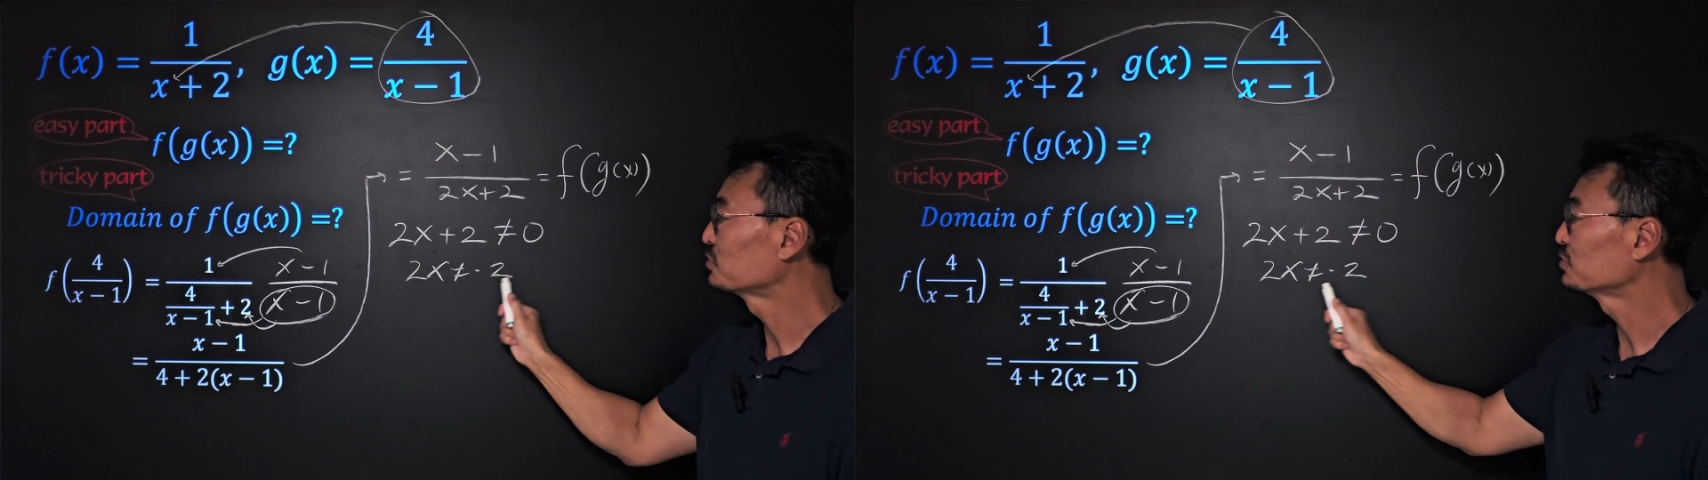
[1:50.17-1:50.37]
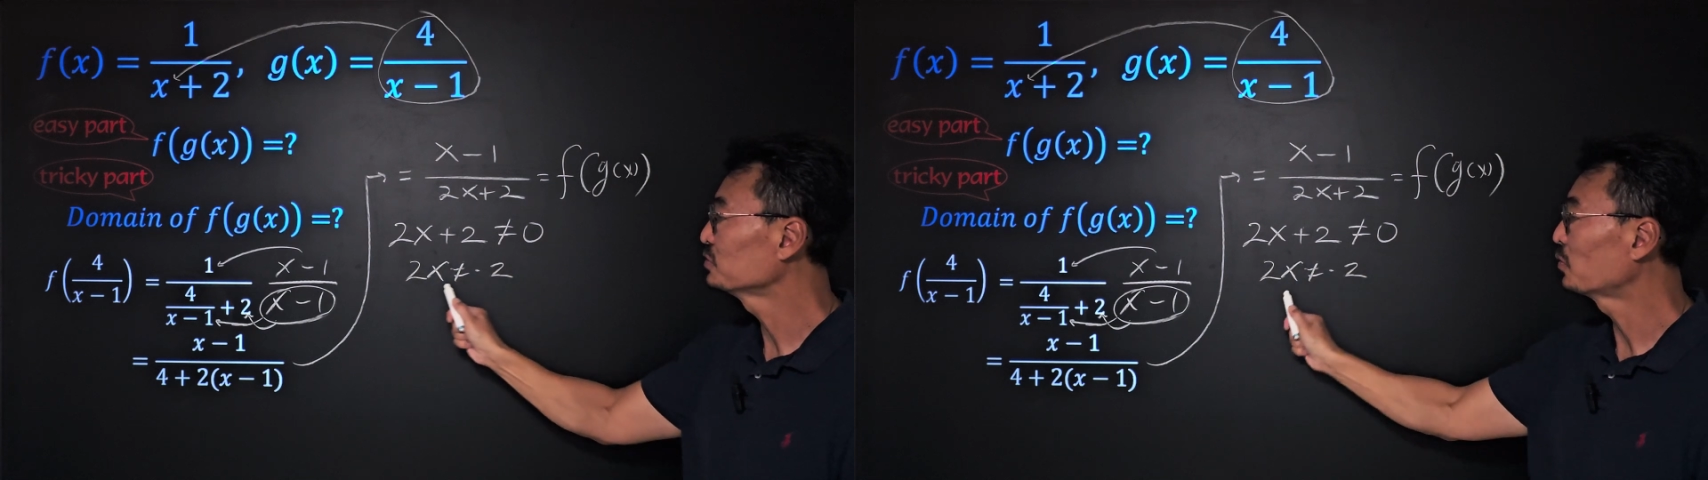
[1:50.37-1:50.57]

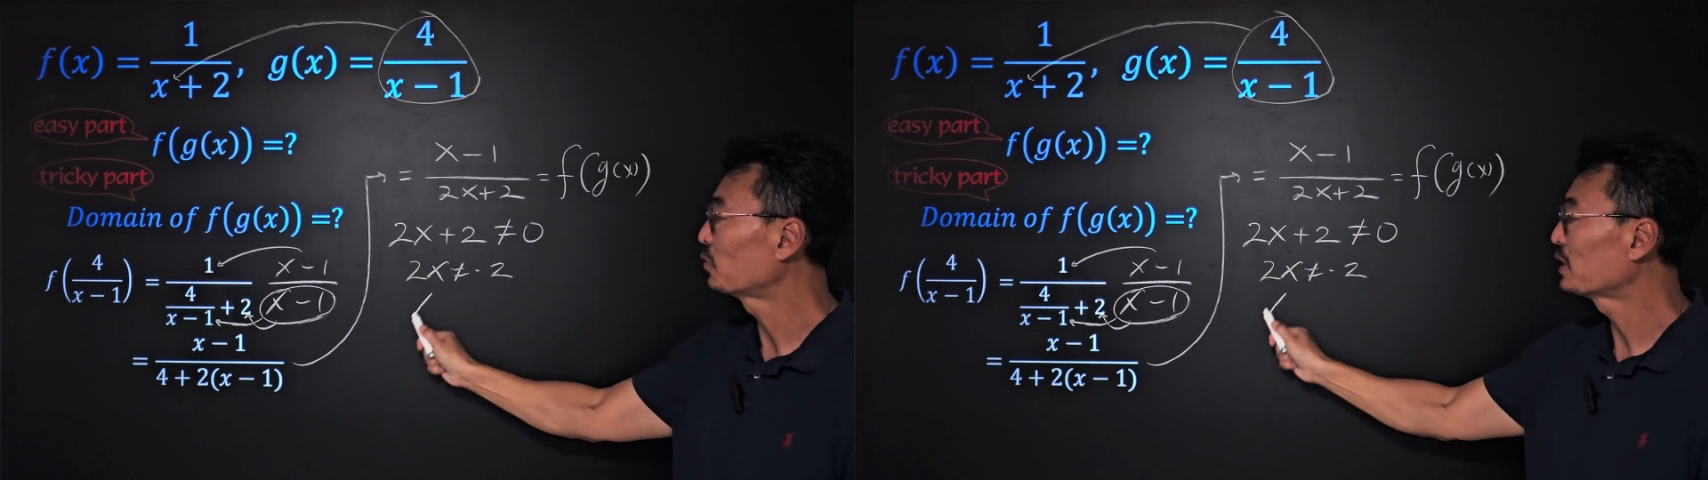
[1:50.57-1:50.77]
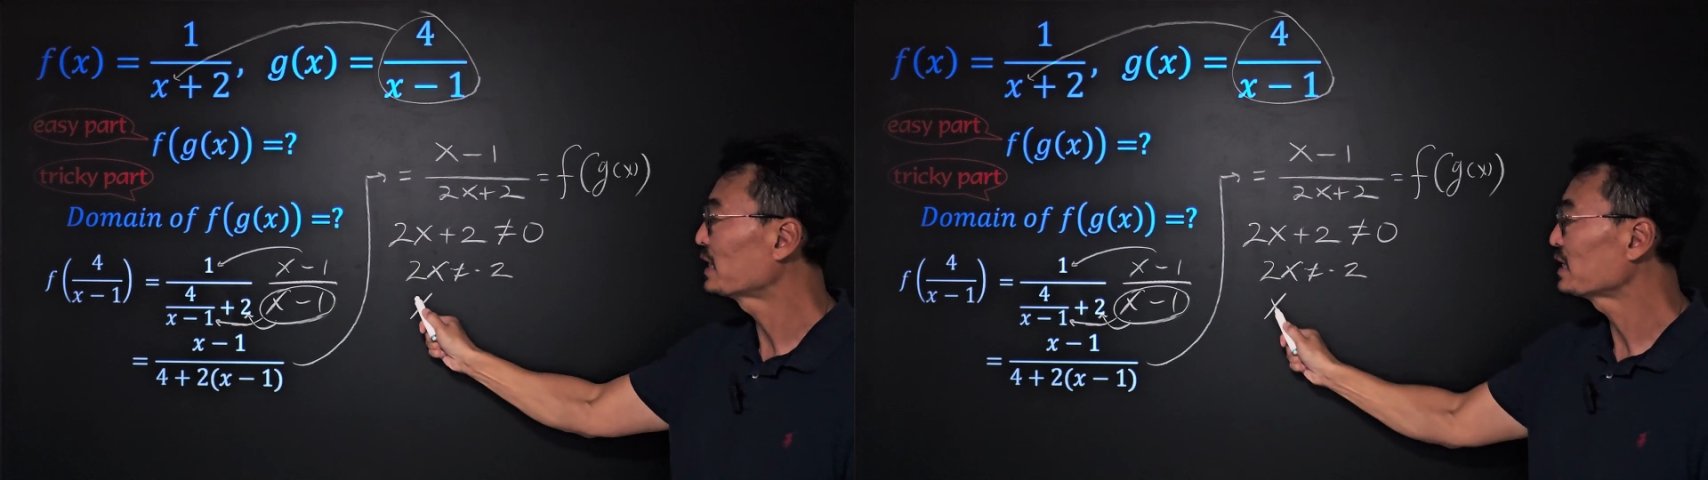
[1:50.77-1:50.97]
2,
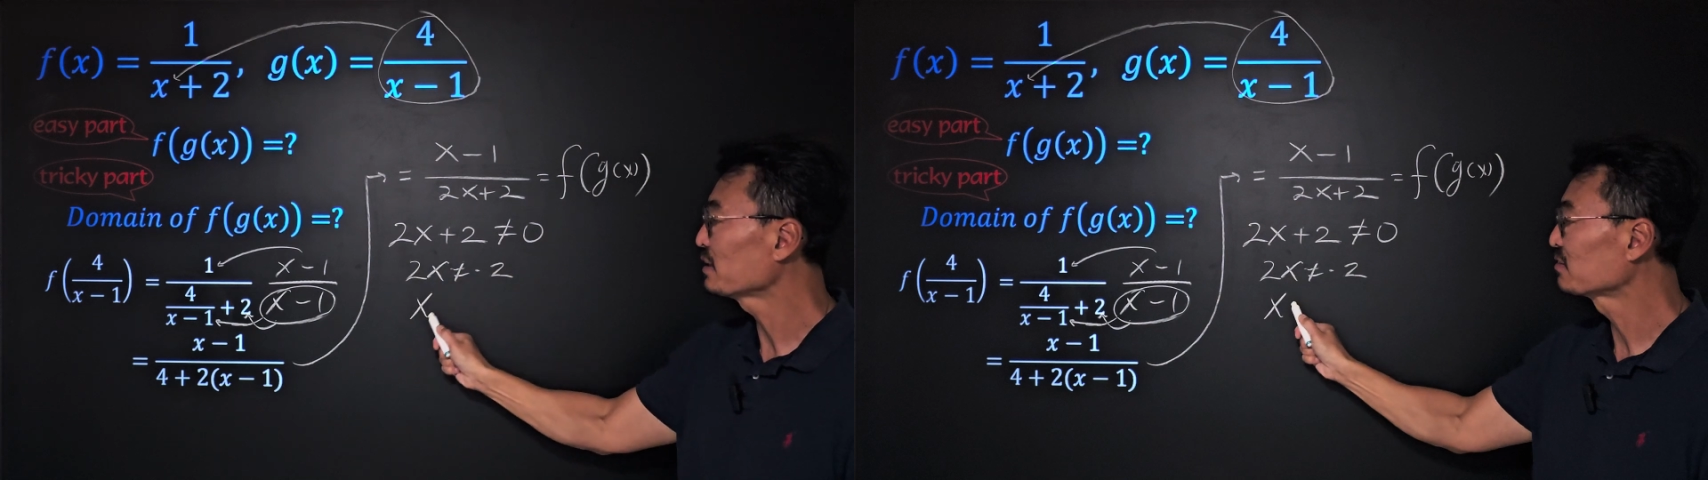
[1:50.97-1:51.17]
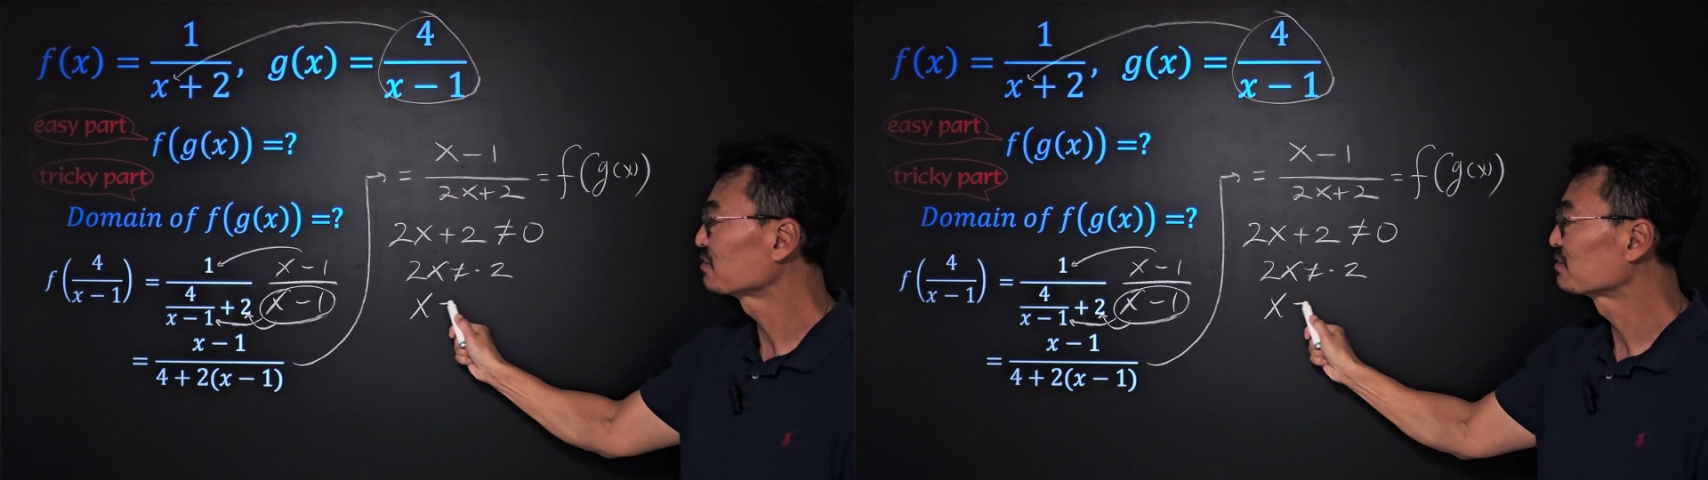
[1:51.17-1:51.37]
or
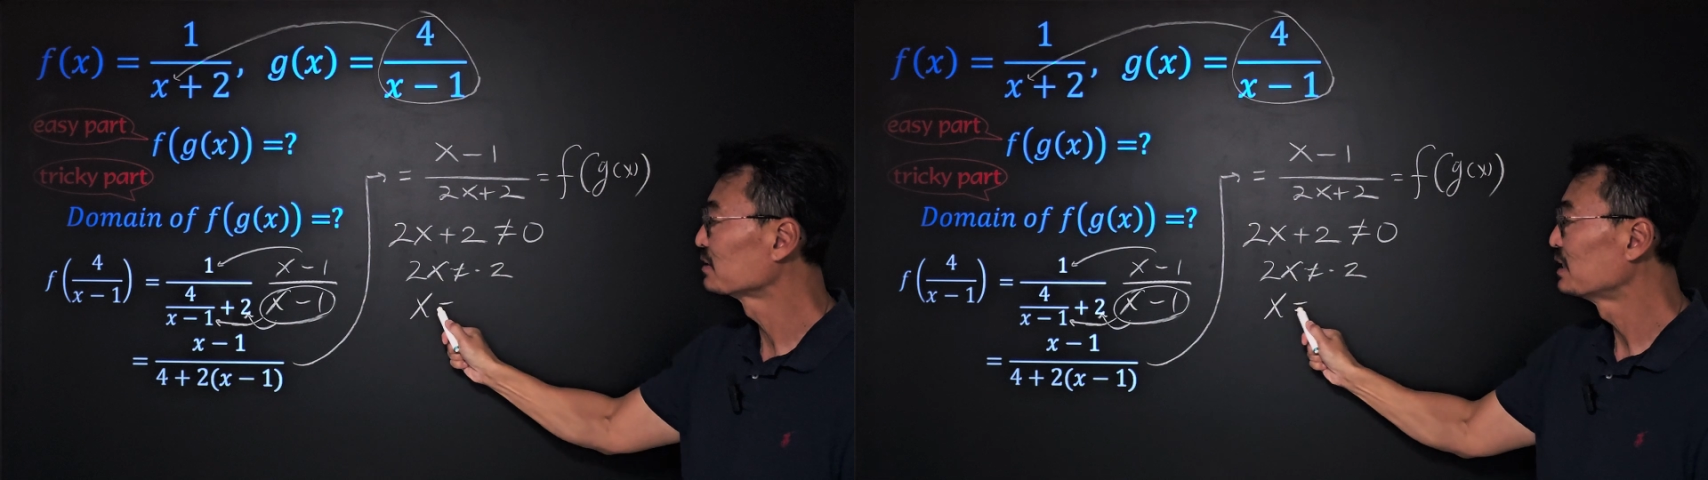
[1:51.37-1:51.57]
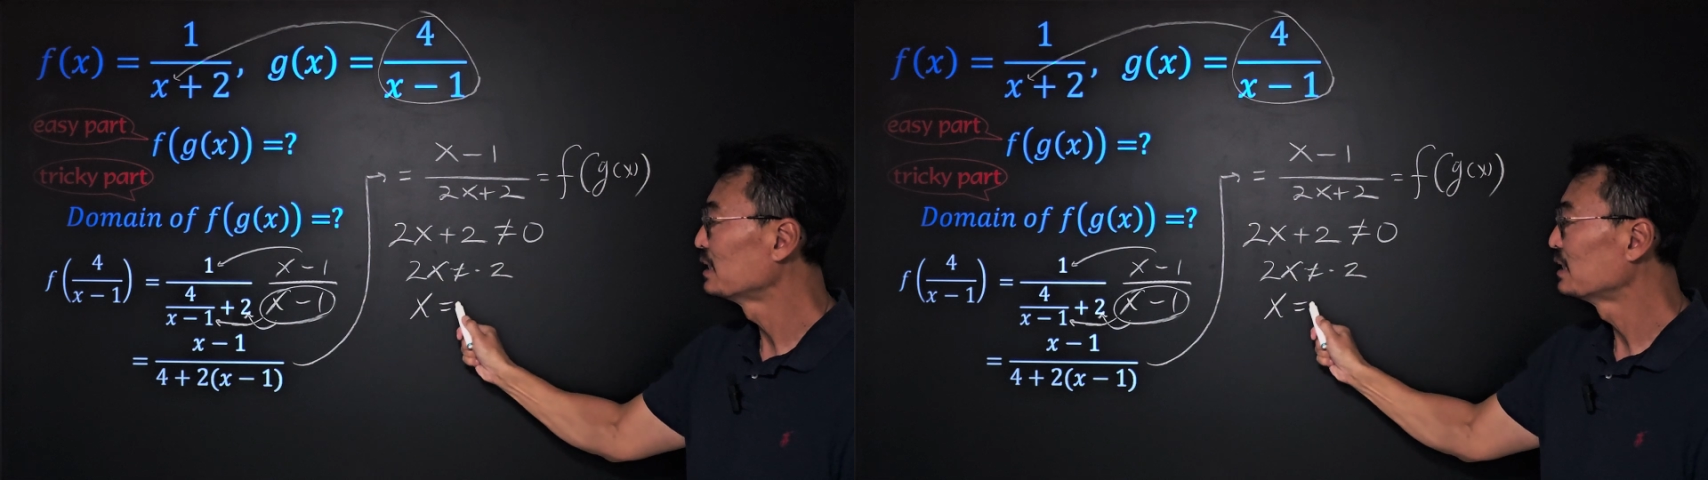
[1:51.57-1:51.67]
x